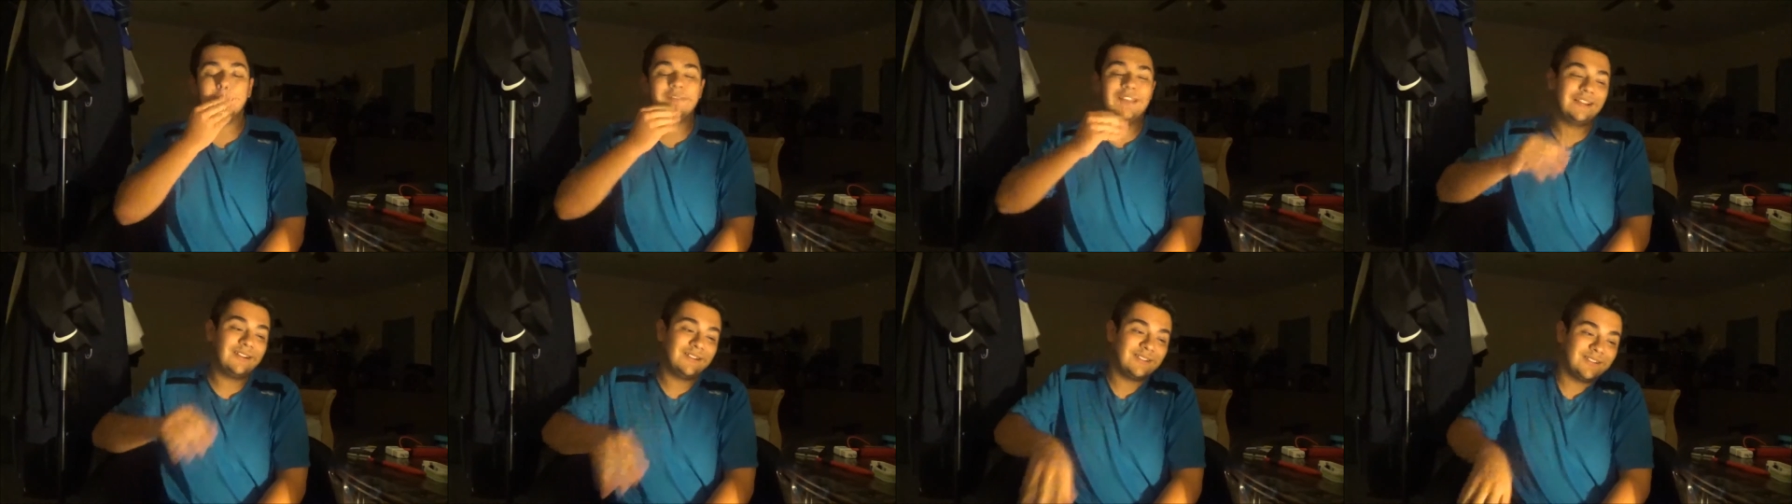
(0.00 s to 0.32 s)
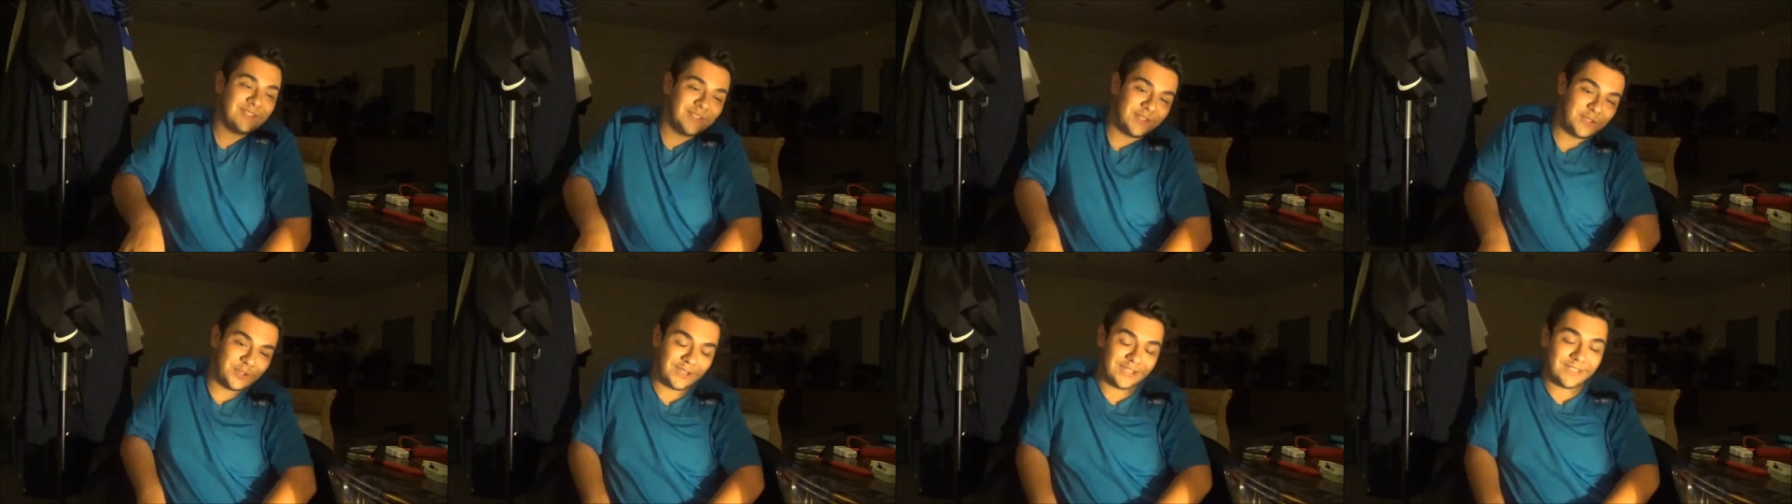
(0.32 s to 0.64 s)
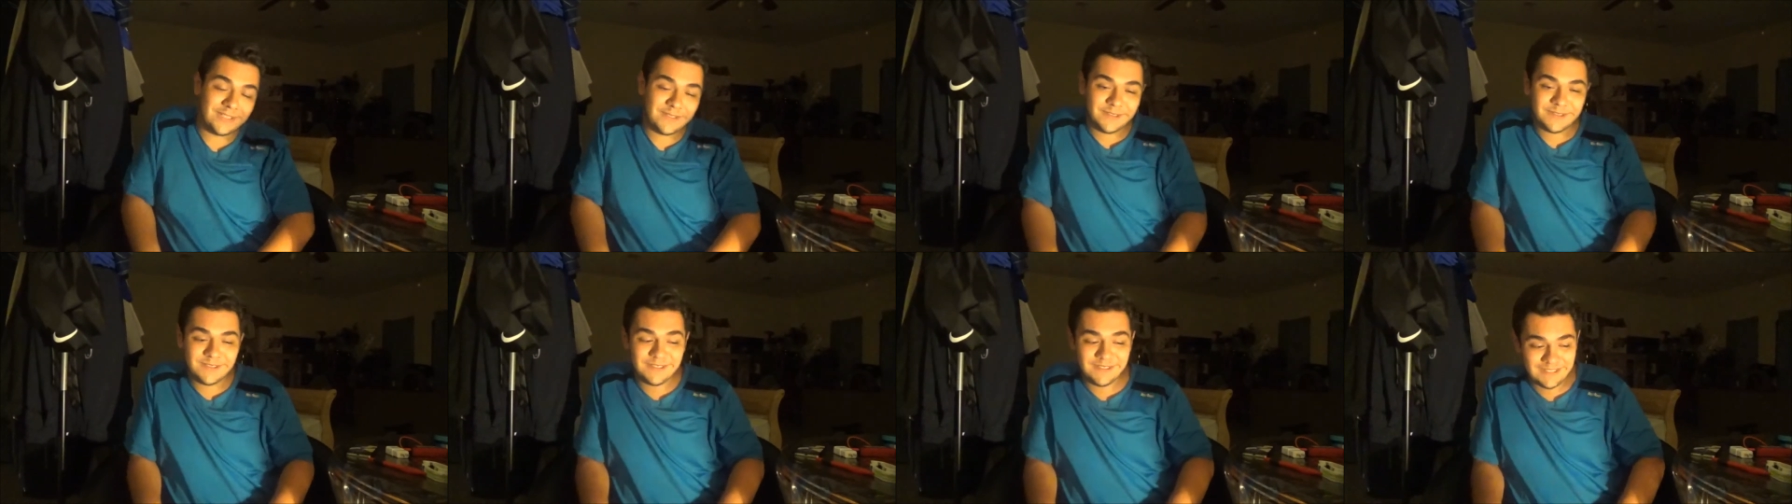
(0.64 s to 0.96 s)
that was the
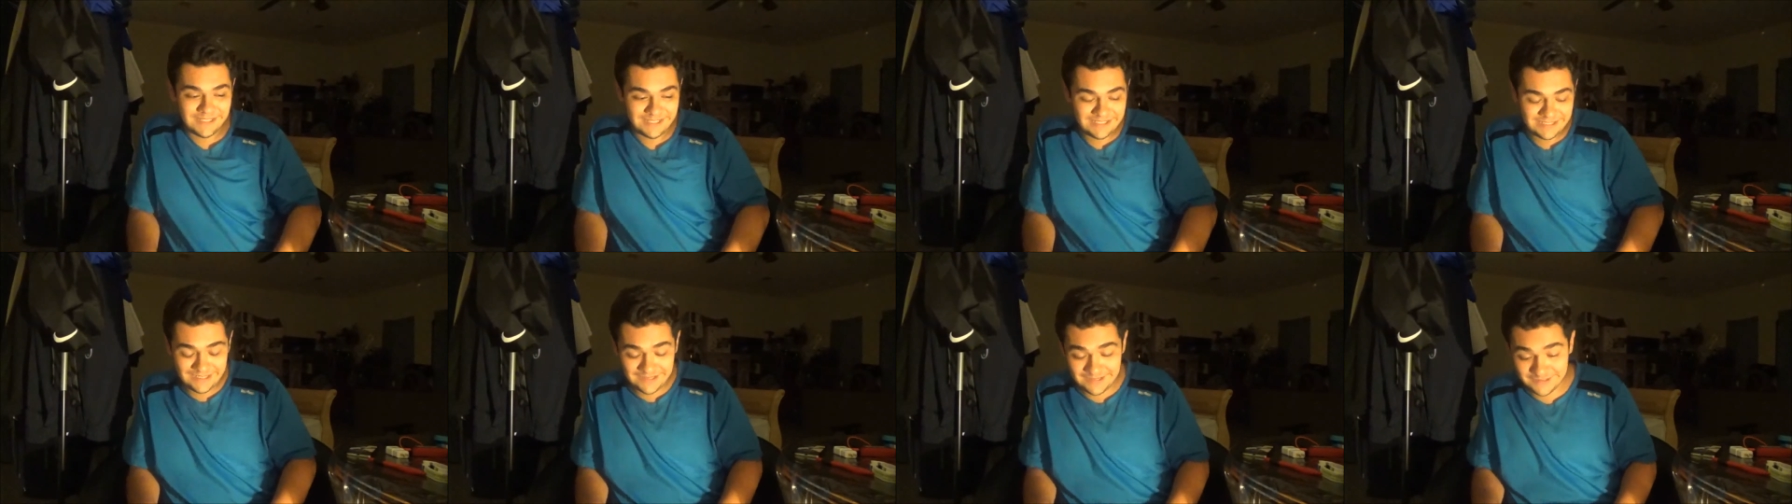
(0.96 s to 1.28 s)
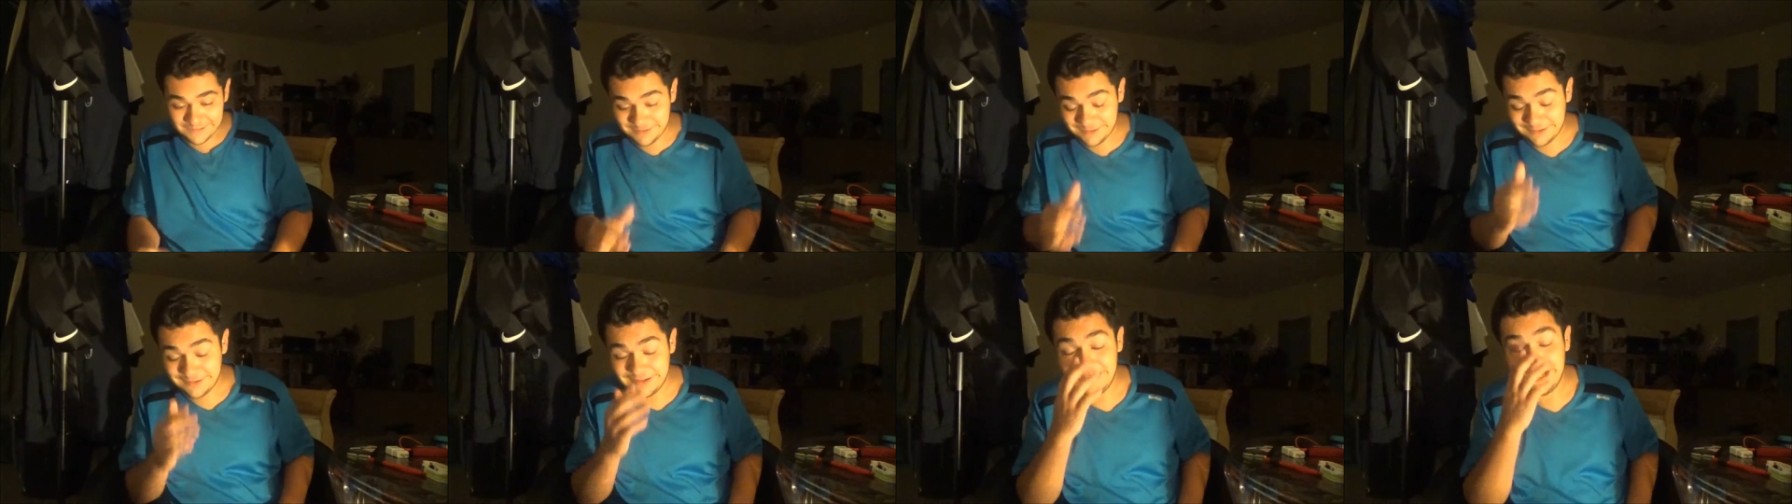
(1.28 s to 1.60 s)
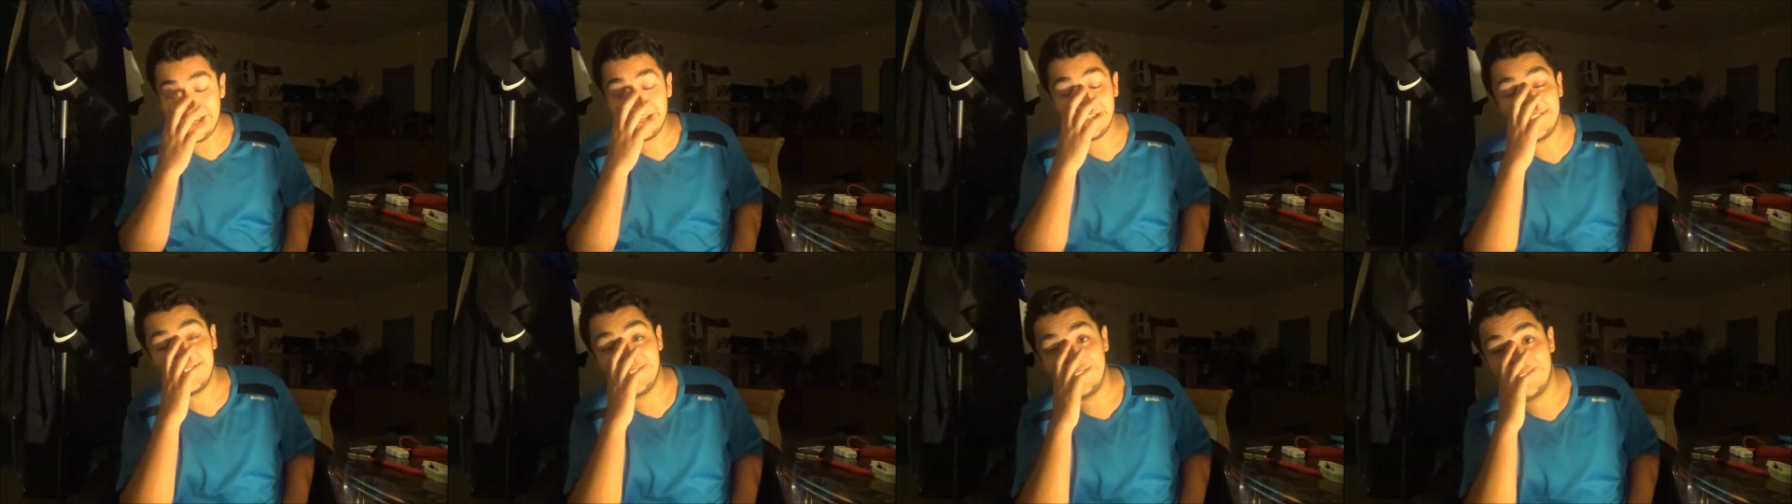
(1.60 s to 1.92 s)
trailer, and that was my
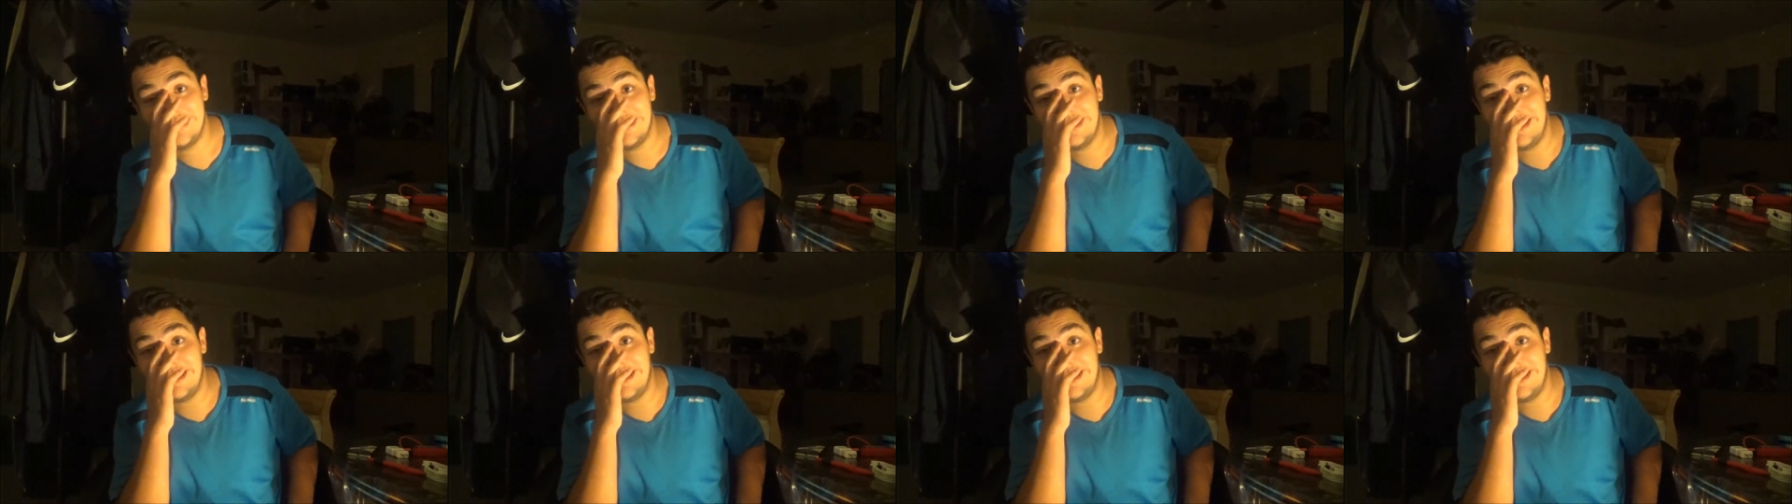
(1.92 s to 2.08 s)
reaction.